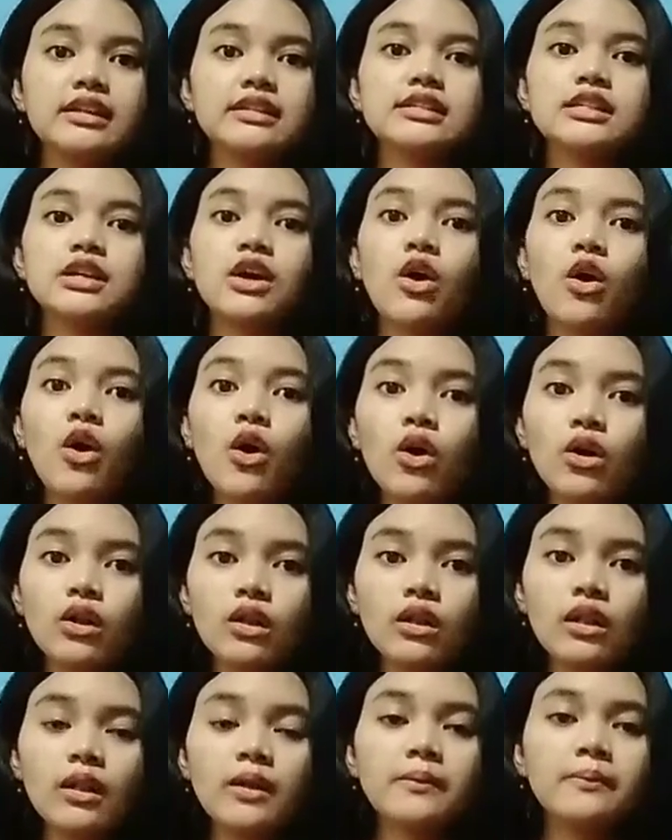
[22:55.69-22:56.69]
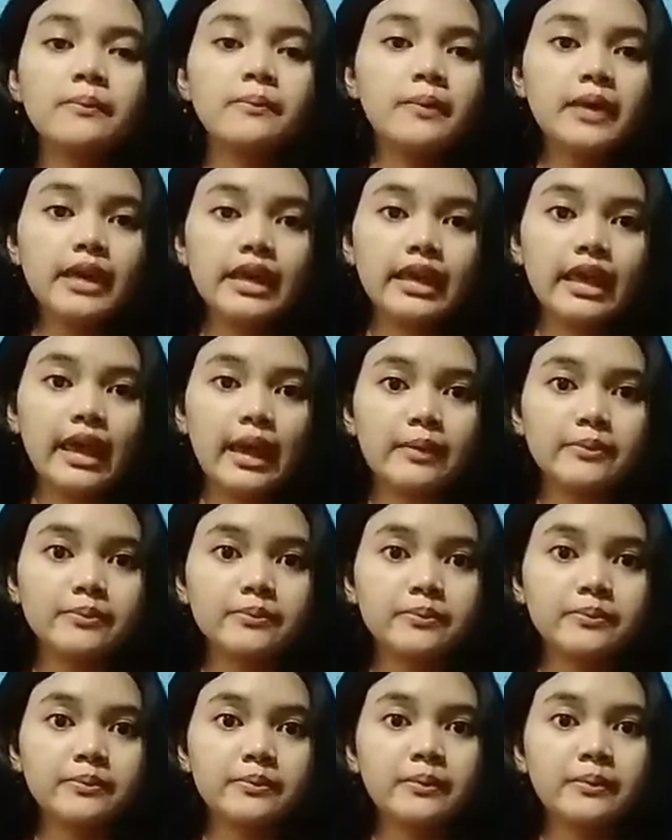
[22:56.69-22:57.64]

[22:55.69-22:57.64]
the hole became